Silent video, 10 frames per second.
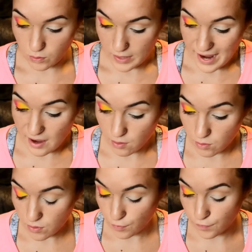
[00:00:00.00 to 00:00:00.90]
now,
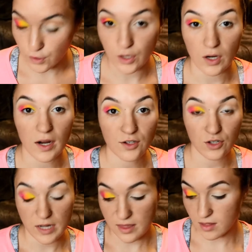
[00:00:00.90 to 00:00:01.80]
for
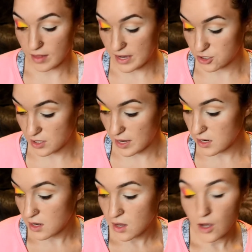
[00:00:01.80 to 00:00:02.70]
underneath the lash
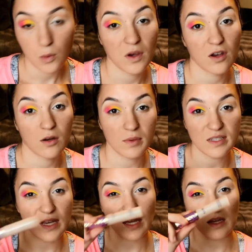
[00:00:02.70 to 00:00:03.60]
line, we are going to be
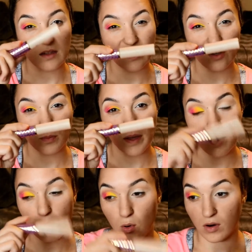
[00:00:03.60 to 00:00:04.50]
taking a little
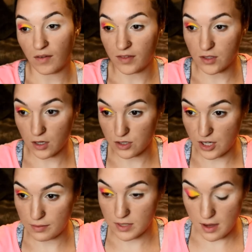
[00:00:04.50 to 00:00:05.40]
bit more of the Tarte
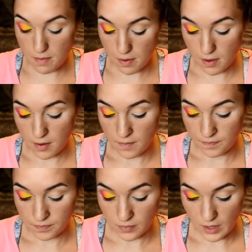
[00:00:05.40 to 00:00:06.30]
Shape Tape,
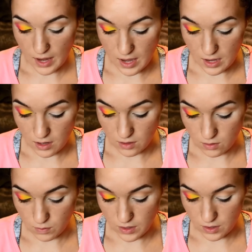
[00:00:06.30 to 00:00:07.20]

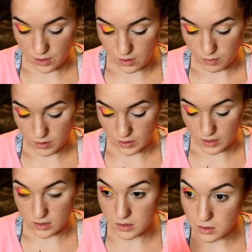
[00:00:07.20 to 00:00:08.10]
and we are going to put
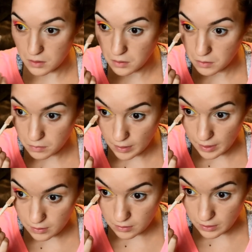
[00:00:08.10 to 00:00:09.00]
this right
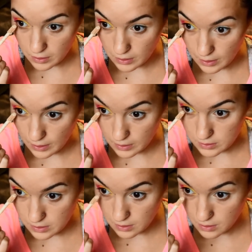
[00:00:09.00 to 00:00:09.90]
underneath the
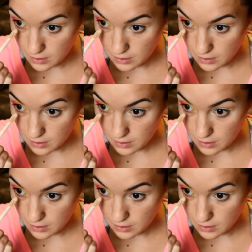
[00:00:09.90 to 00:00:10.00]
eyes.